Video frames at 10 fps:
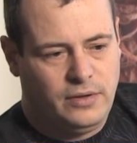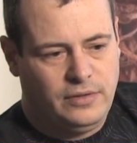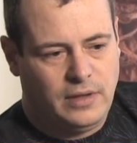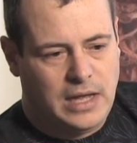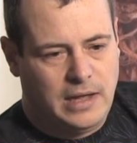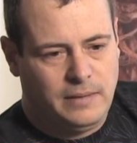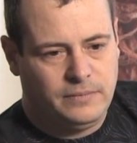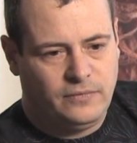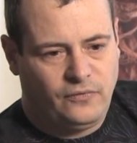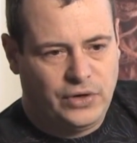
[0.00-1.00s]

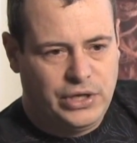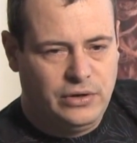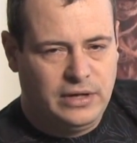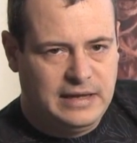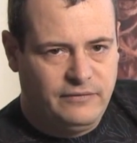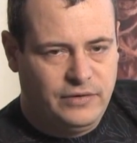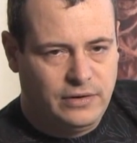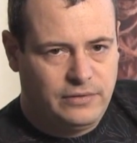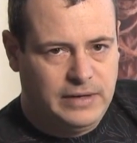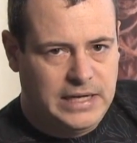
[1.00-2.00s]
uh, for you to give
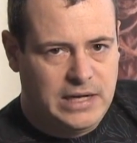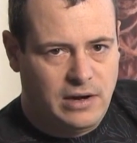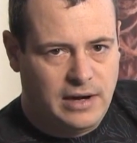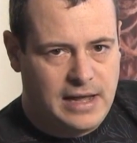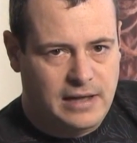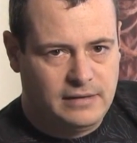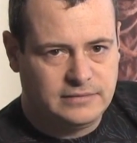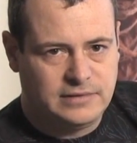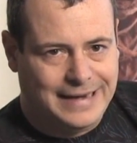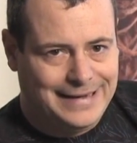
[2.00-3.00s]
your 3D haunted
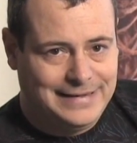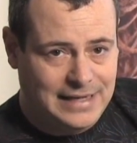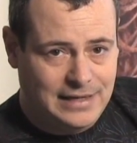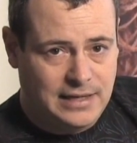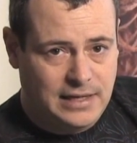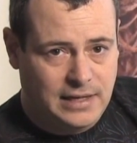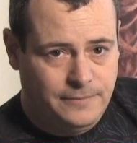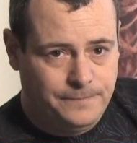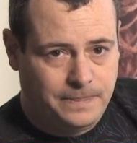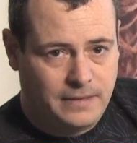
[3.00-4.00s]
house an
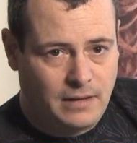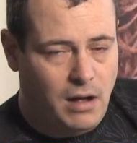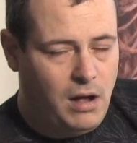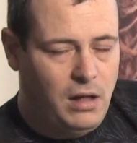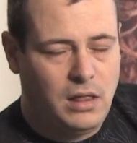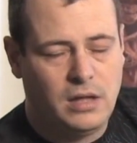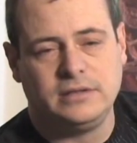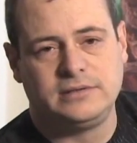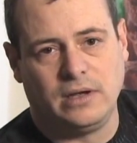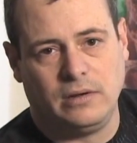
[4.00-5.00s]
identity all
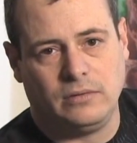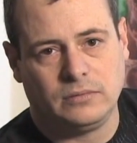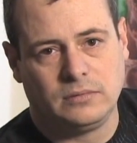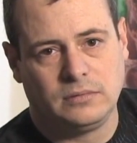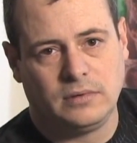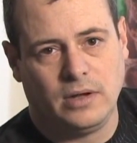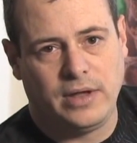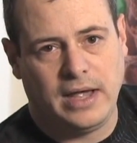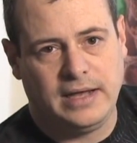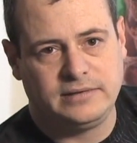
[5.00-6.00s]
on its own.
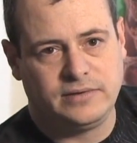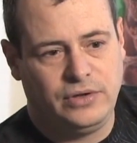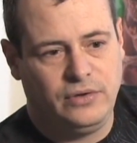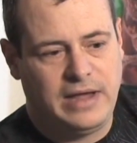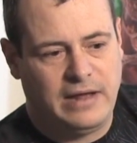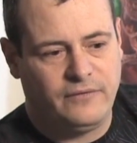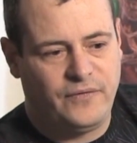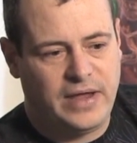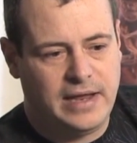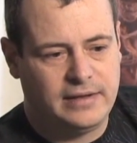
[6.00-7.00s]
Okay, so you've got
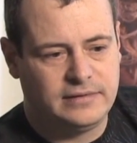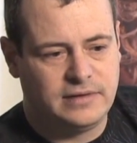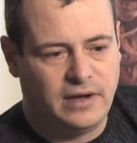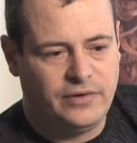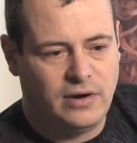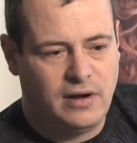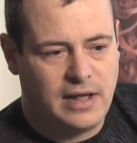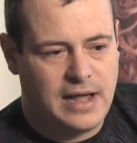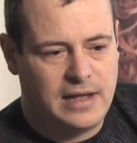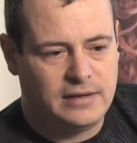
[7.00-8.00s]
fans of your
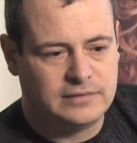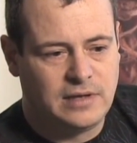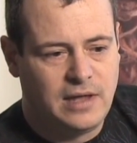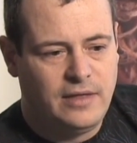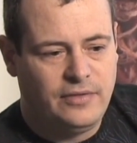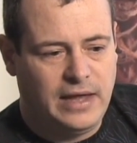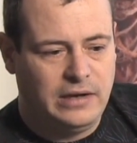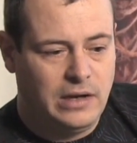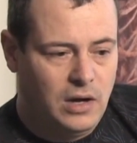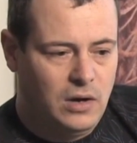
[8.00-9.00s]
haunted house
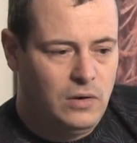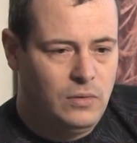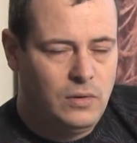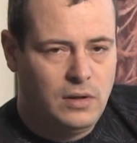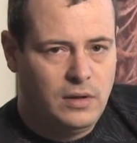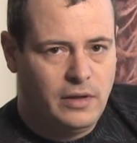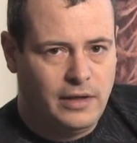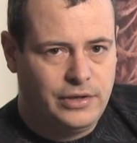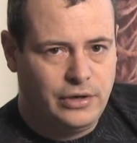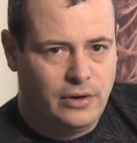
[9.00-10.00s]
that know,
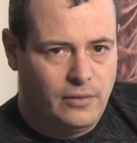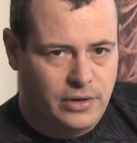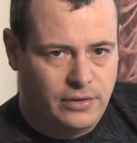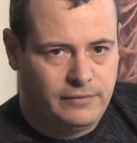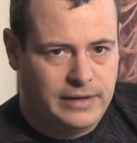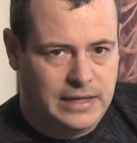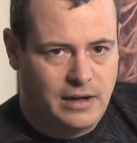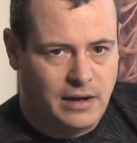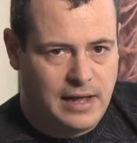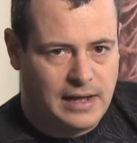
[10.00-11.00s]
you know, your 3D
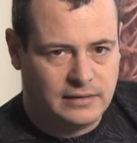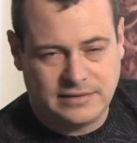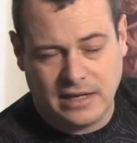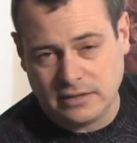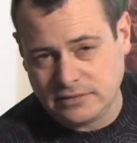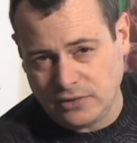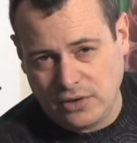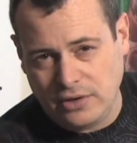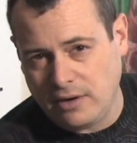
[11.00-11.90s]
haunted house. They also know your